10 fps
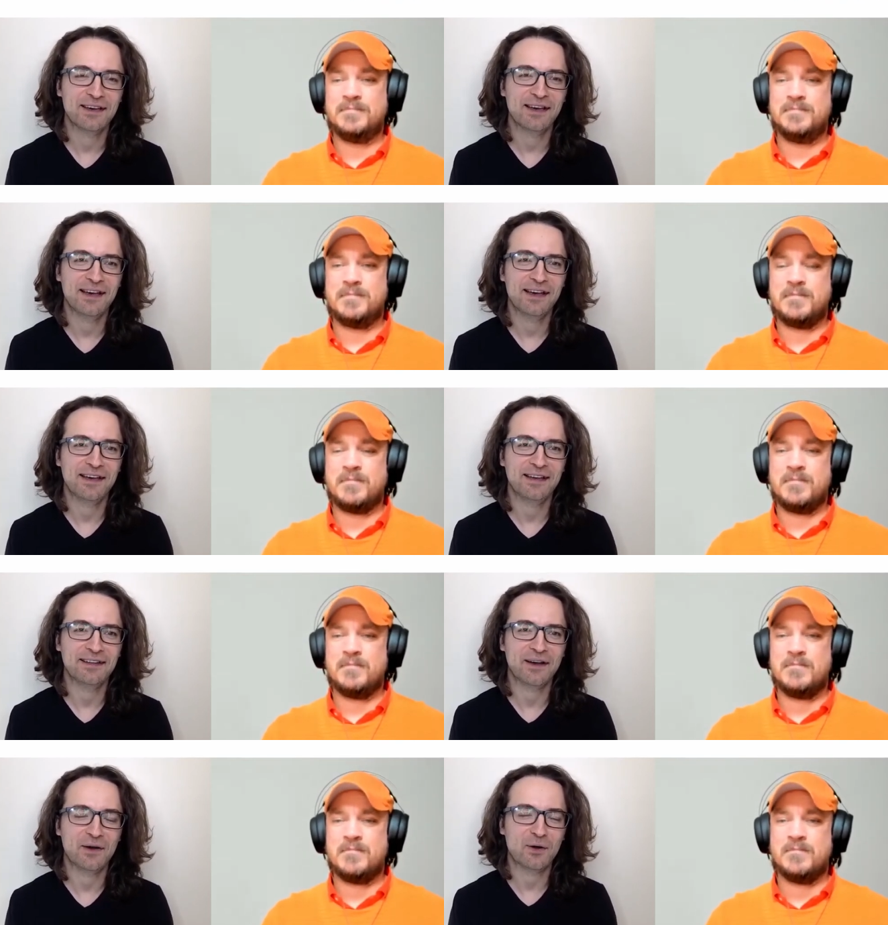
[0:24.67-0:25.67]

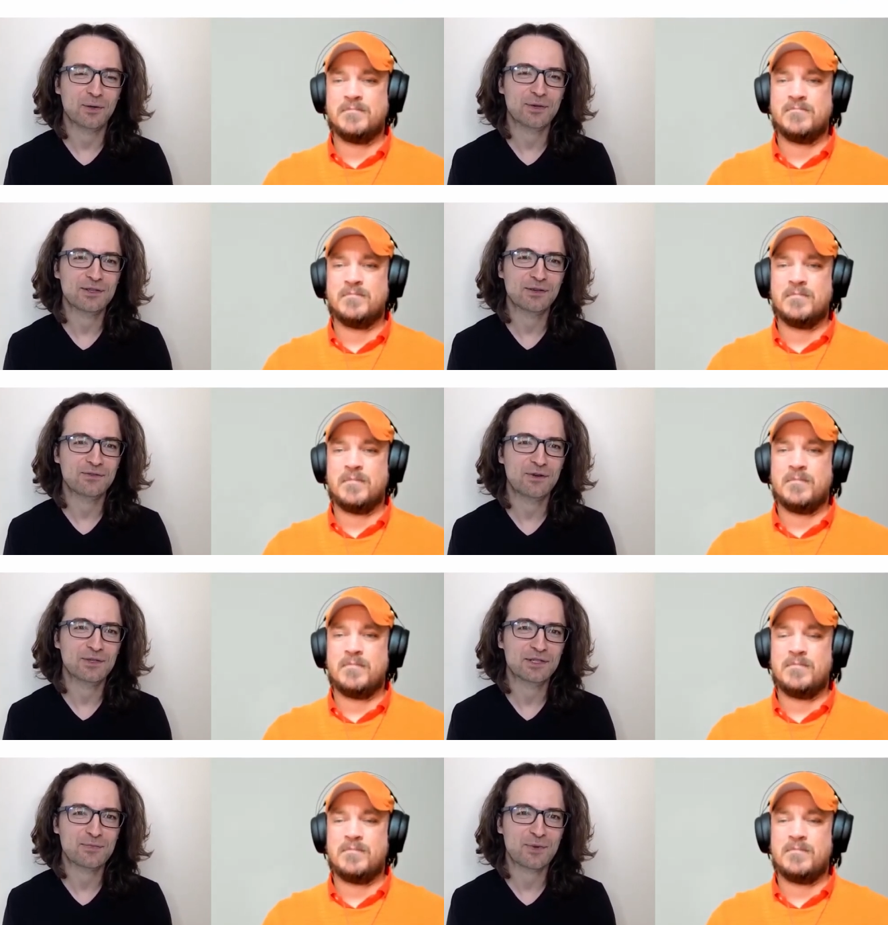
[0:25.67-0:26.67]
Speaker 1: and I always look
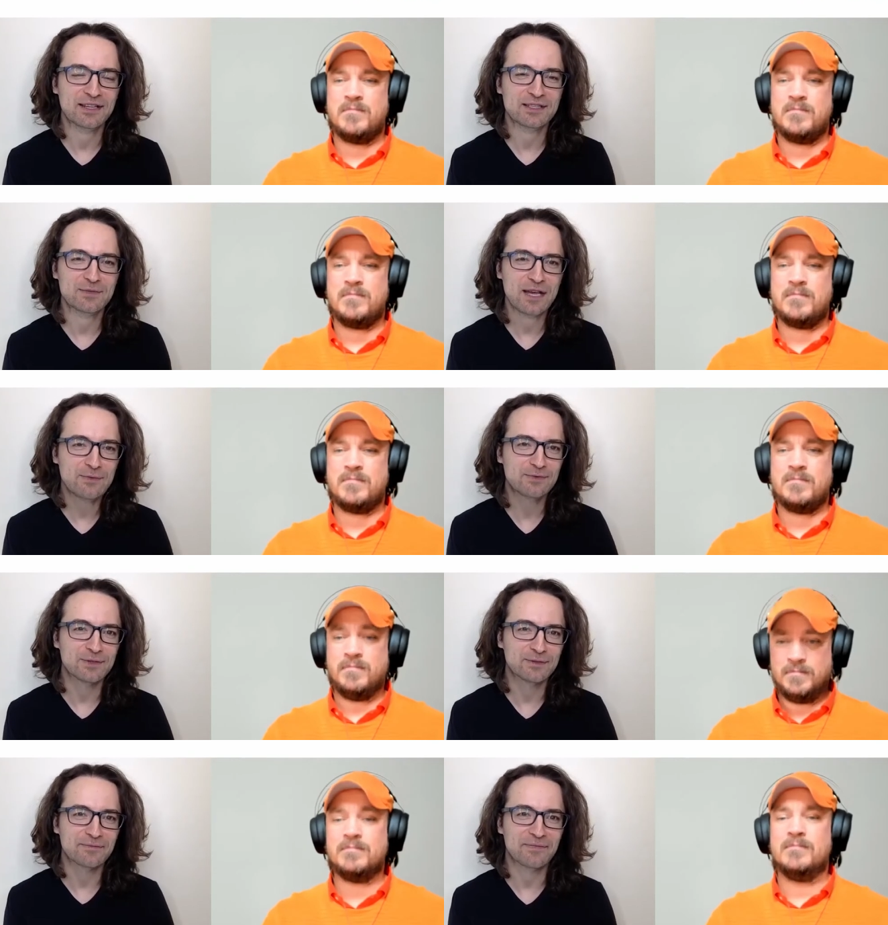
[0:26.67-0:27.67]
forward to spending some time with
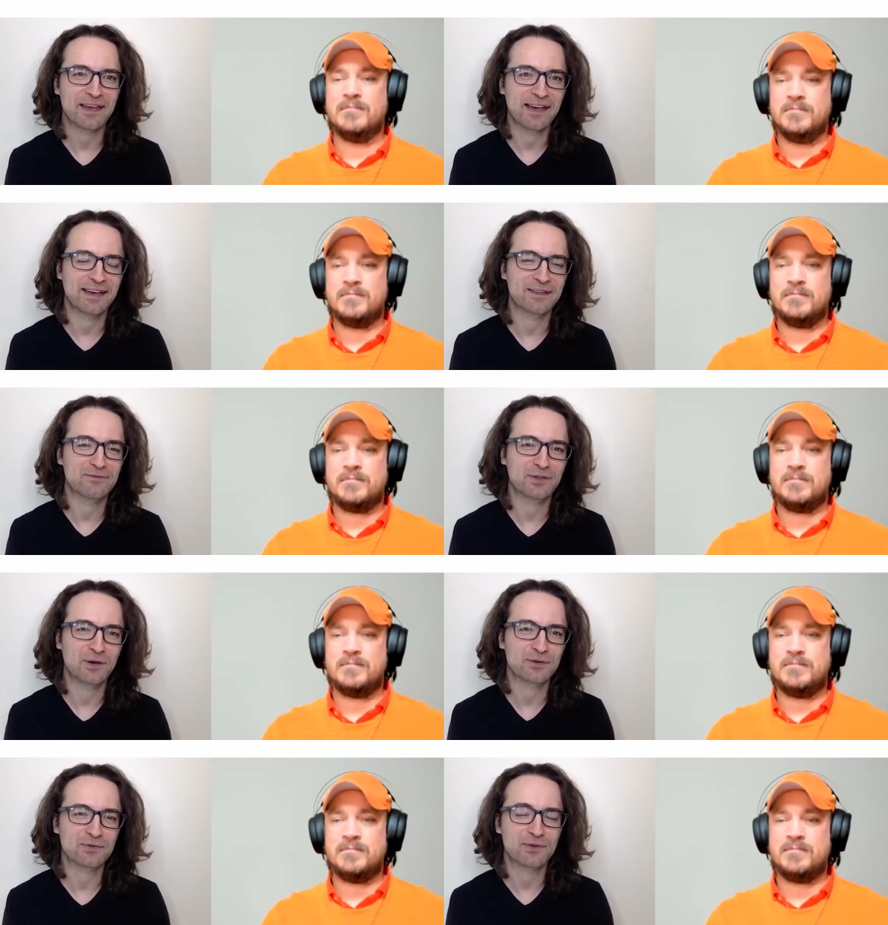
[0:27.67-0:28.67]
you. And for
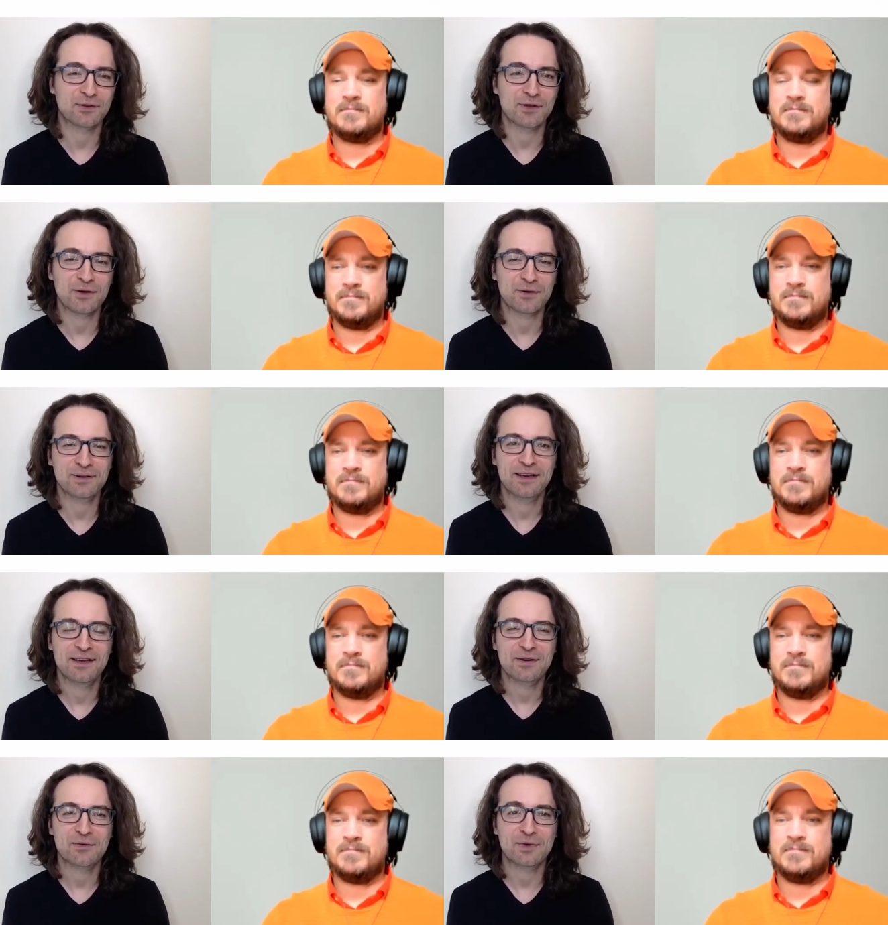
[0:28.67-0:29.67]
those who don't know,
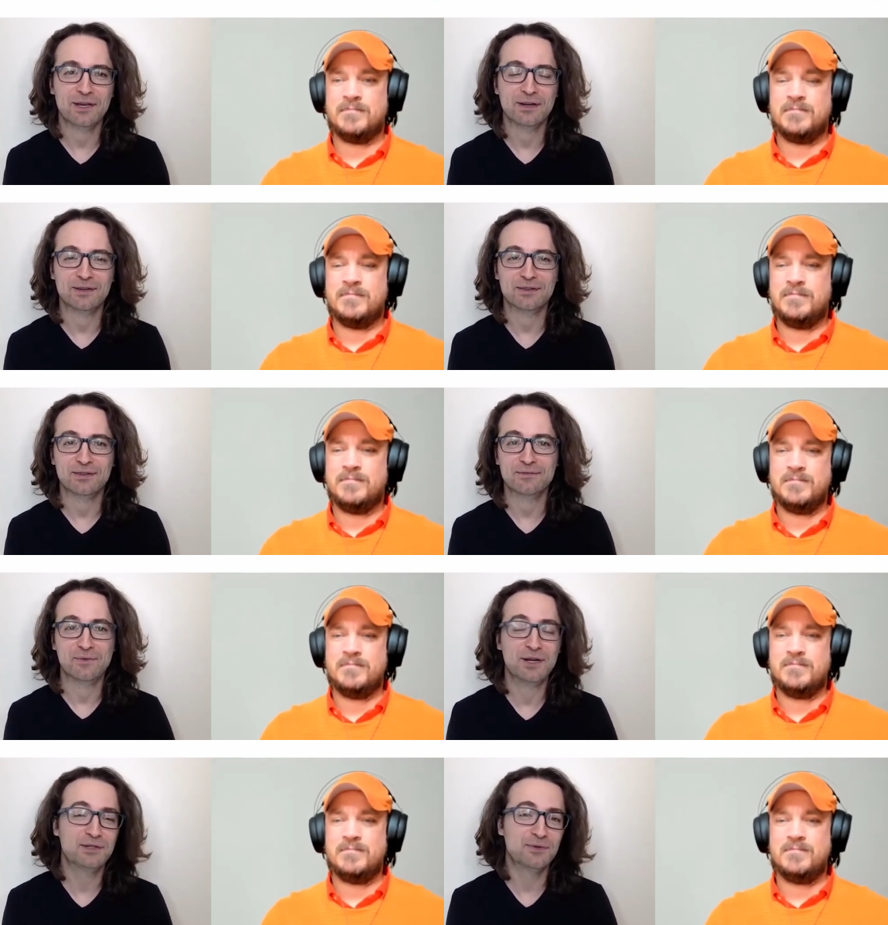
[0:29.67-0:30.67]
we are
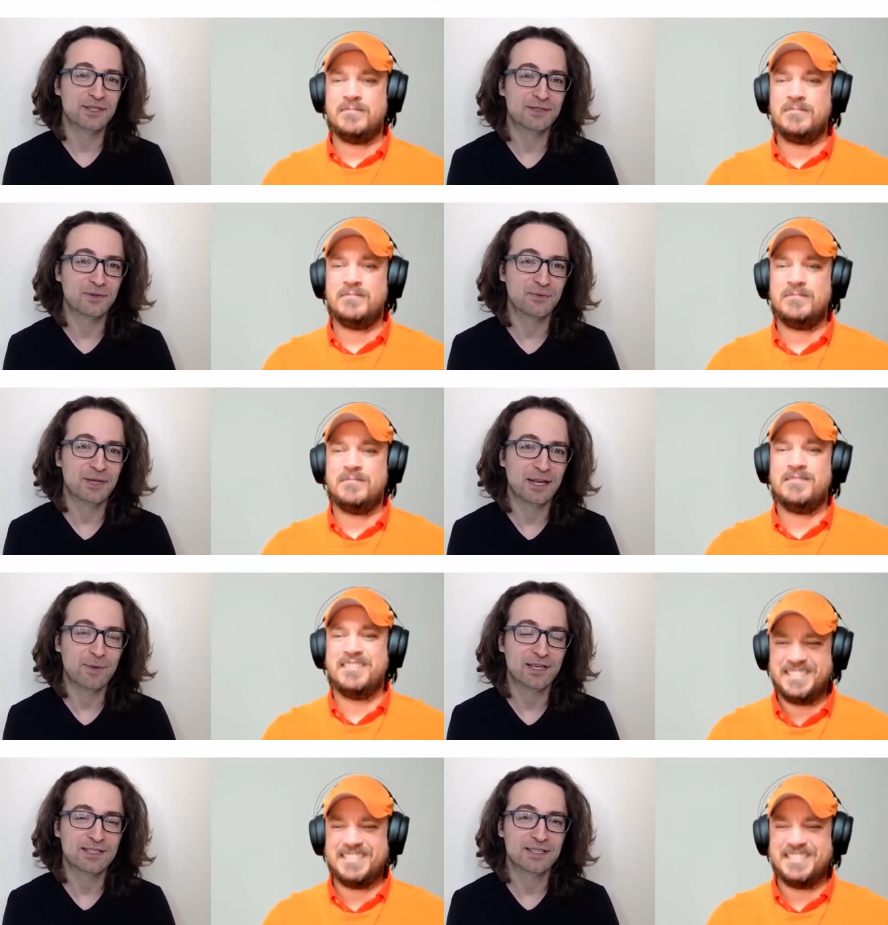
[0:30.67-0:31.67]
we're doing this on a
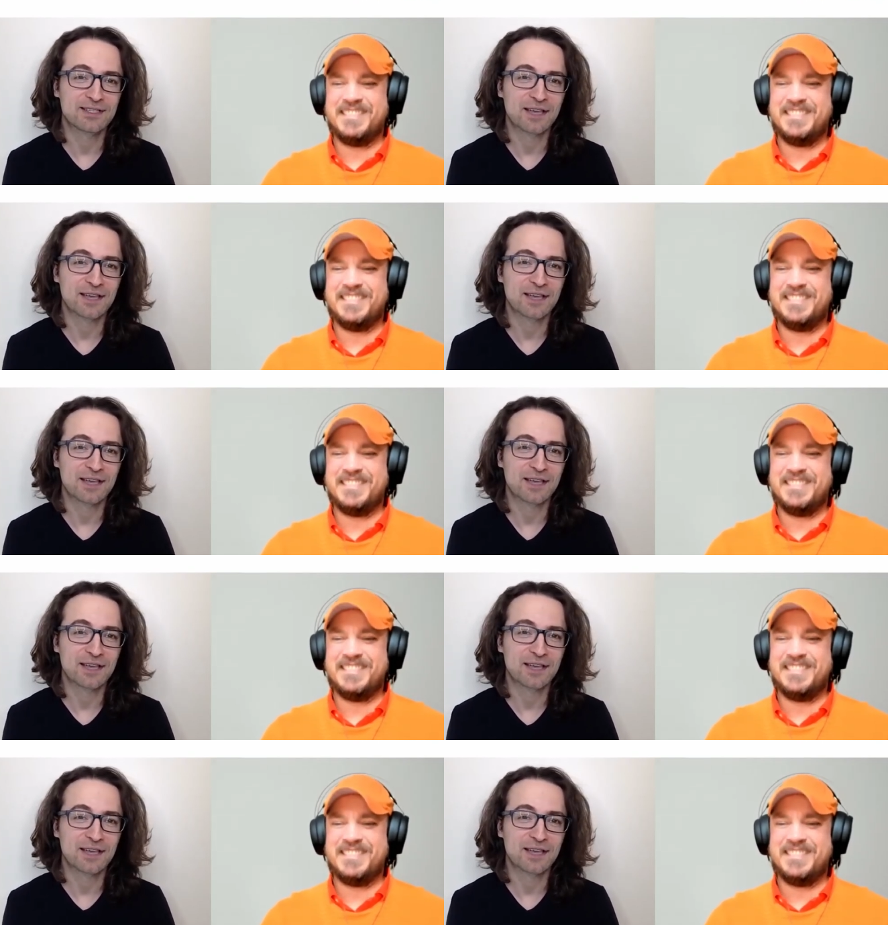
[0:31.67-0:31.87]
weekly basis